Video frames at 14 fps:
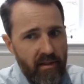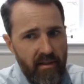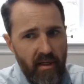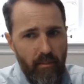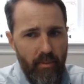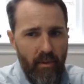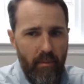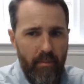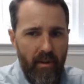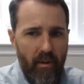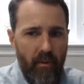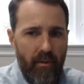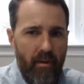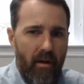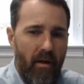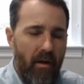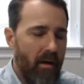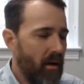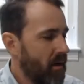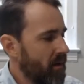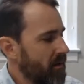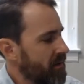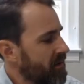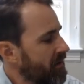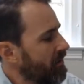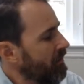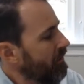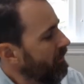The temporal bone
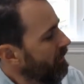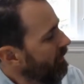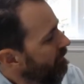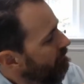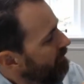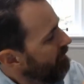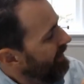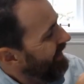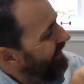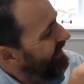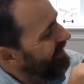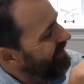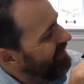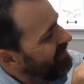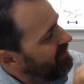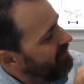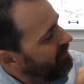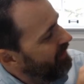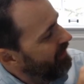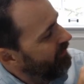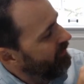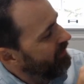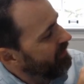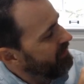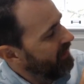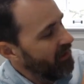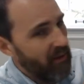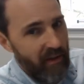also has, you can't
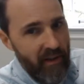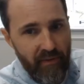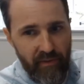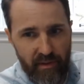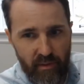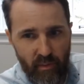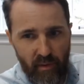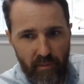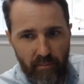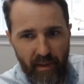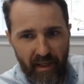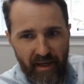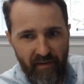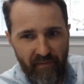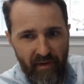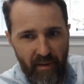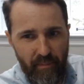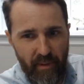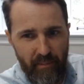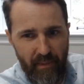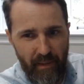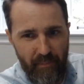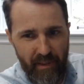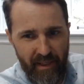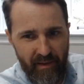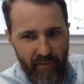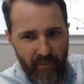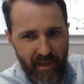really tell in this one, but if I put my
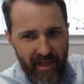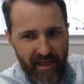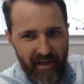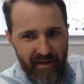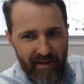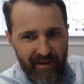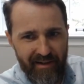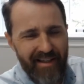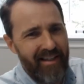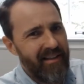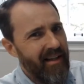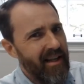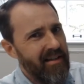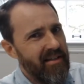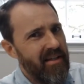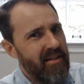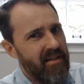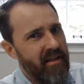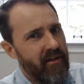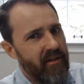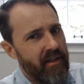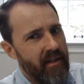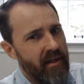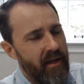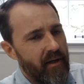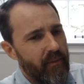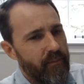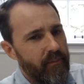pen right here, that's his ear
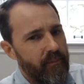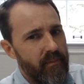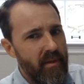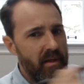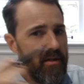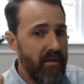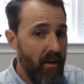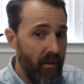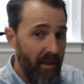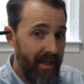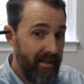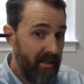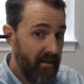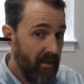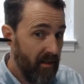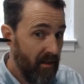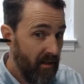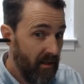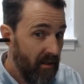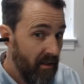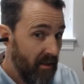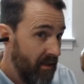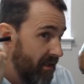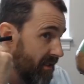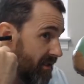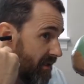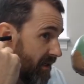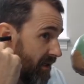canal. So that's
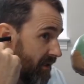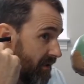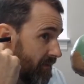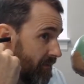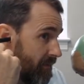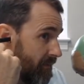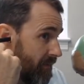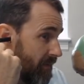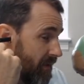this thing.